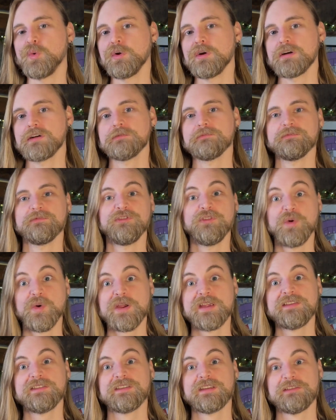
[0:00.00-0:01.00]
or
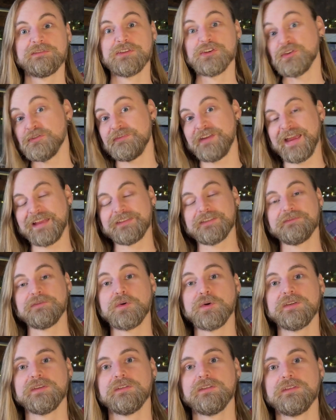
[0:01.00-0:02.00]
voice, if you do fancy
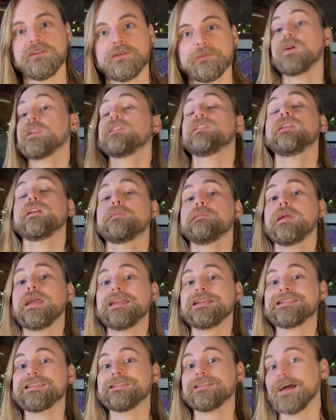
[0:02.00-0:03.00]
voices? What is their
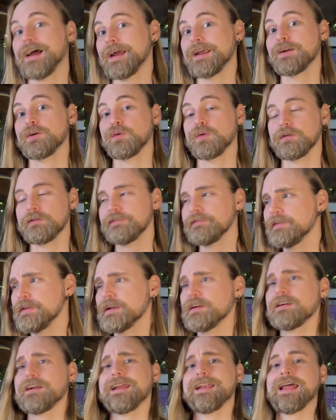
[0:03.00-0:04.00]
main desire or
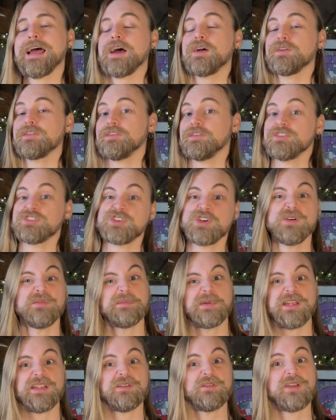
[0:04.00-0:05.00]
fear, and how does it show
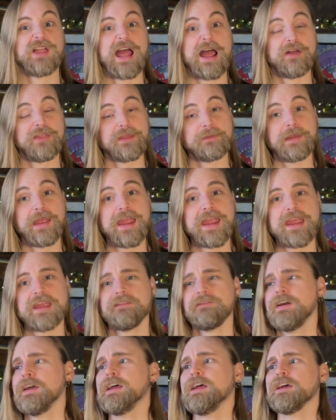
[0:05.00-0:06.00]
up in how they
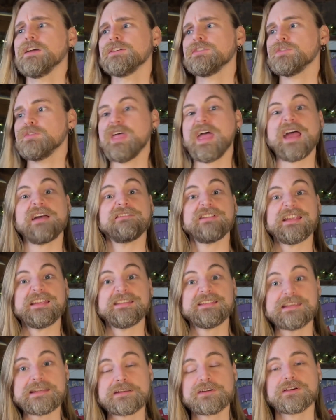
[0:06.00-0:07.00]
behave? Do they have
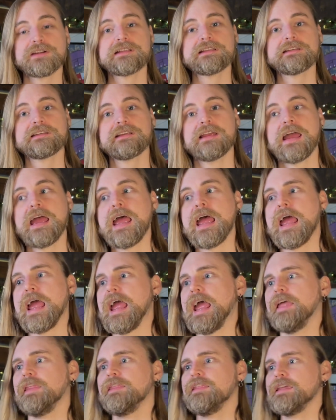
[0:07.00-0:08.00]
any secrets?
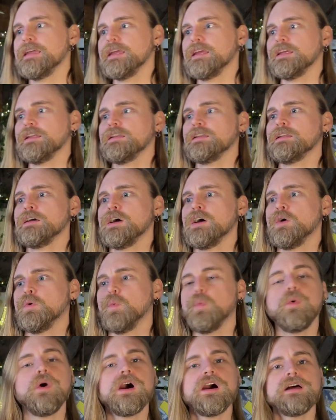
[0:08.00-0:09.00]
And then
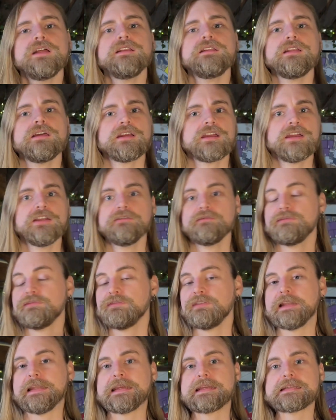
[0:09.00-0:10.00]
one
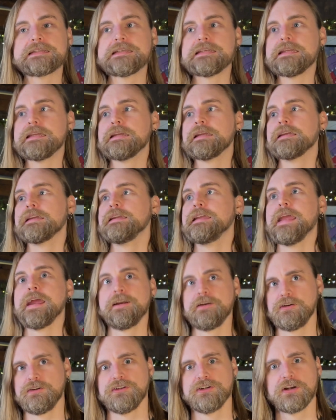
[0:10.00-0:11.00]
conflicting
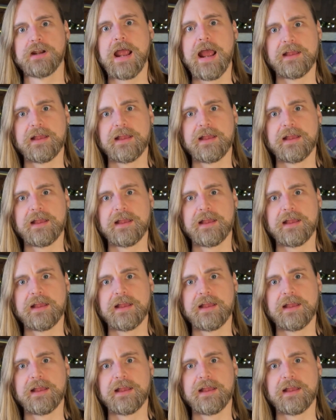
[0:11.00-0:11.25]
character